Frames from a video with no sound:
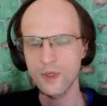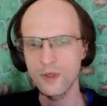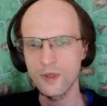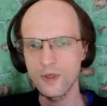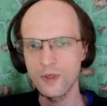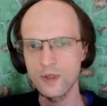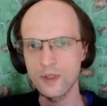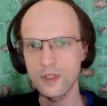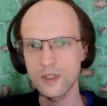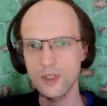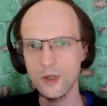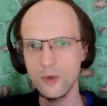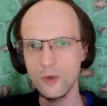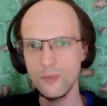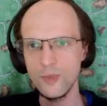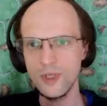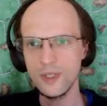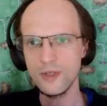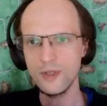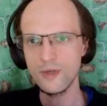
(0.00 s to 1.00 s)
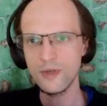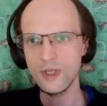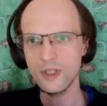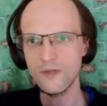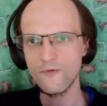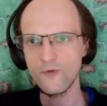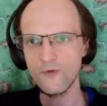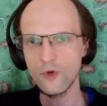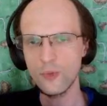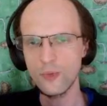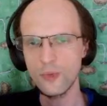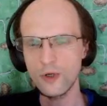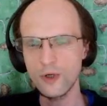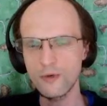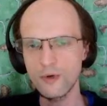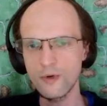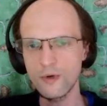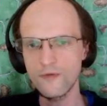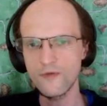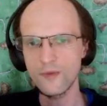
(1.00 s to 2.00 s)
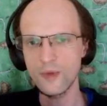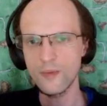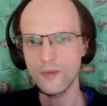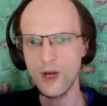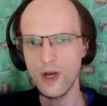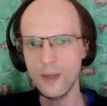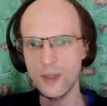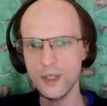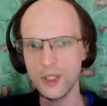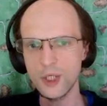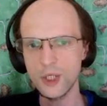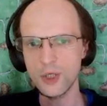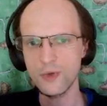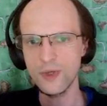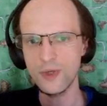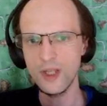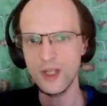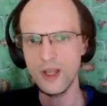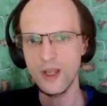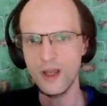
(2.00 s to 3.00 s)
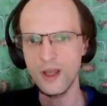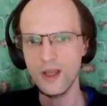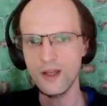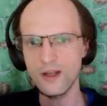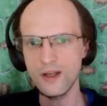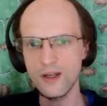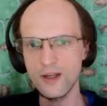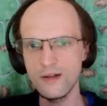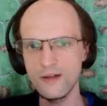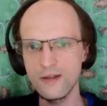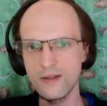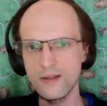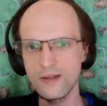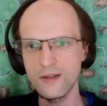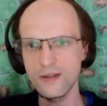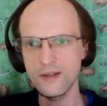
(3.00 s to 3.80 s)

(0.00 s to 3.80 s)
So Miso gets a 4-point road from the monastery, and